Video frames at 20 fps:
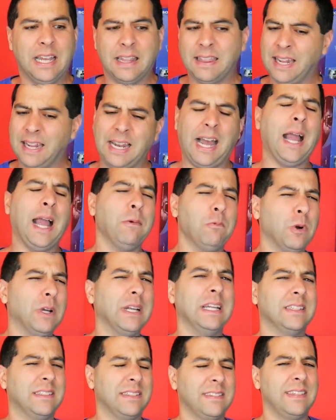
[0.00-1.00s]
that I
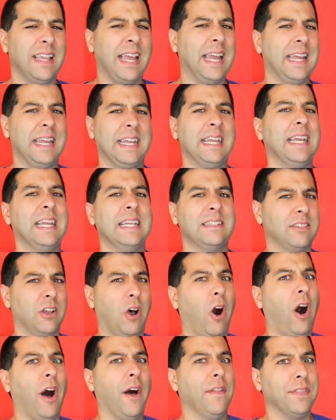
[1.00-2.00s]
wouldn't say it's
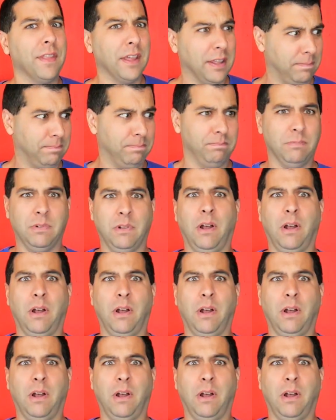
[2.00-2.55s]
on the